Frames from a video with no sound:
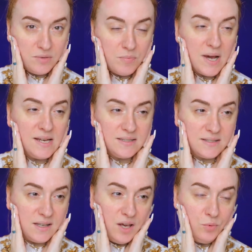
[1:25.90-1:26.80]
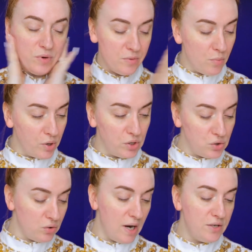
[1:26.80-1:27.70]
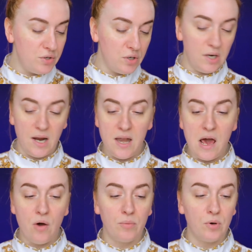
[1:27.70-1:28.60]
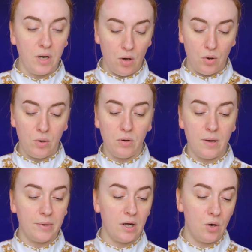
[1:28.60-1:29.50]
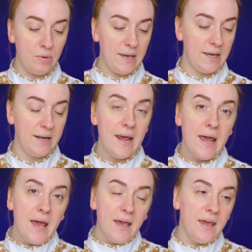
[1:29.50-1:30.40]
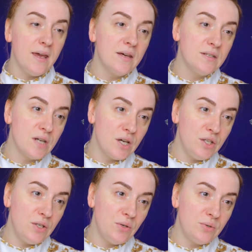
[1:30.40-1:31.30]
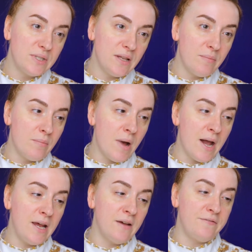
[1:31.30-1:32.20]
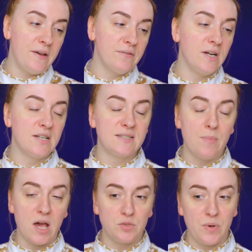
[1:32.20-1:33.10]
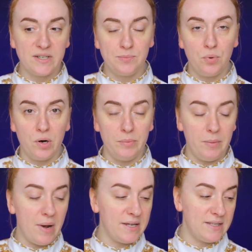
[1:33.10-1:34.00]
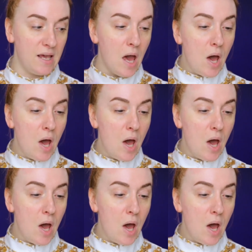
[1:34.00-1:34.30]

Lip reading: my skin with moisturizer, and now I'm gonna go ahead and use my favorite Smashbox pore minimizing